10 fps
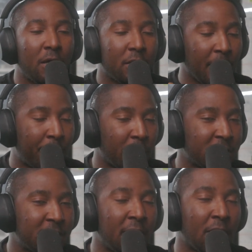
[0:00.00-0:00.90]
The
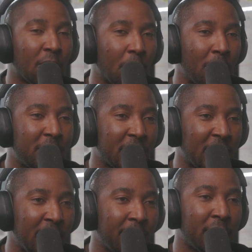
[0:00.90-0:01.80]
person going to
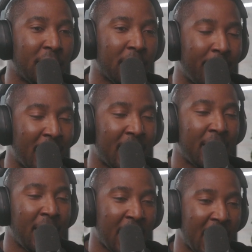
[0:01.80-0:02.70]
keep their bad
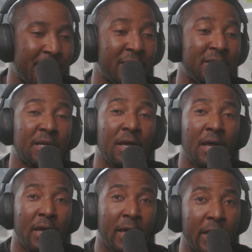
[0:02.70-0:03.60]
habits
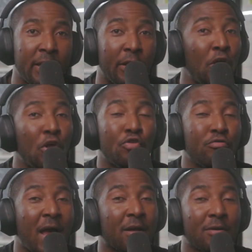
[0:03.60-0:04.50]
hidden. You're
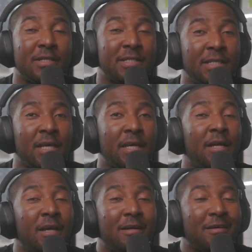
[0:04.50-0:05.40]
not going to see it.
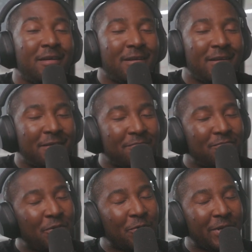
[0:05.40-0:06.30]

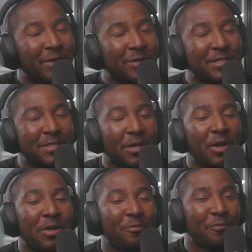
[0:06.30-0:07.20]
You're only going to see it
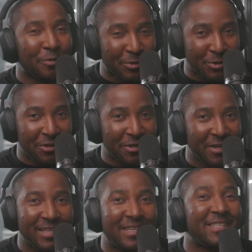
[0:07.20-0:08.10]
in the future.
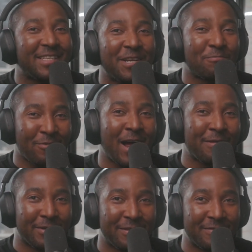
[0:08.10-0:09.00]
You see the
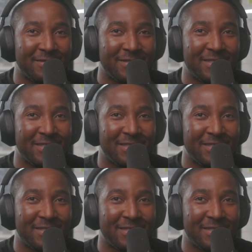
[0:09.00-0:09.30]
problem?